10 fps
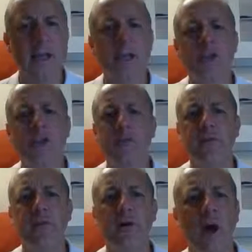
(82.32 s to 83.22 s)
Just
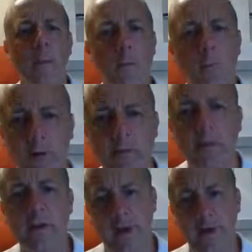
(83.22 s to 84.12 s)
look up once a
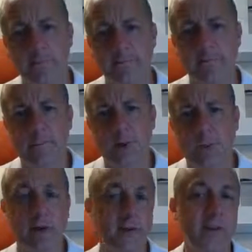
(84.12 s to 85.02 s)
night.
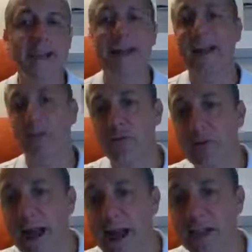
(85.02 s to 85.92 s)
When you're taking out the
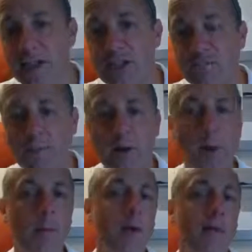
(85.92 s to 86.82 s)
trash,
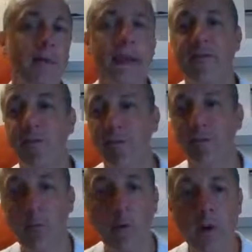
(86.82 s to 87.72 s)
coming home late from a
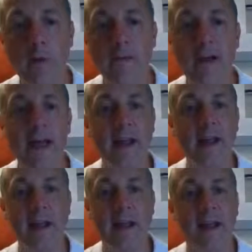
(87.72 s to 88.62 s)
sporting event,
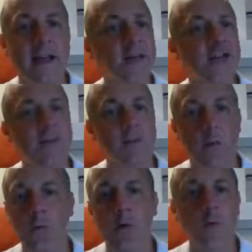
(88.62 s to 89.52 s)
just
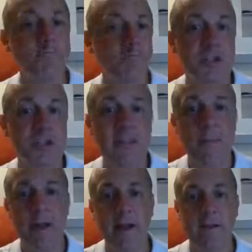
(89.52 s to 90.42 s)

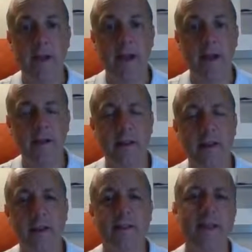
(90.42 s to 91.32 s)
step outside.
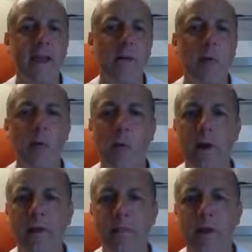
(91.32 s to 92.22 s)
They will
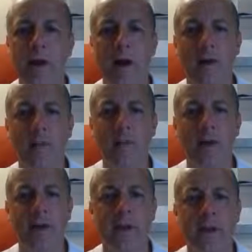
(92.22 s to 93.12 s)
quickly become
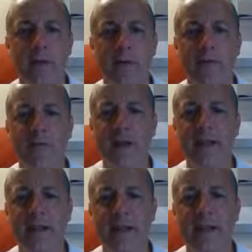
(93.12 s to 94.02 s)
your
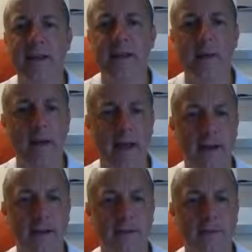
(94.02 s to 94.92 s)
friendly
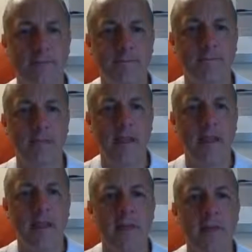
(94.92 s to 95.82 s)
companions.
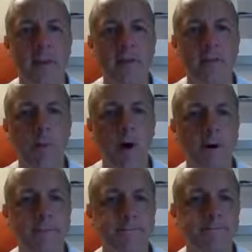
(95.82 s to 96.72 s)
The best part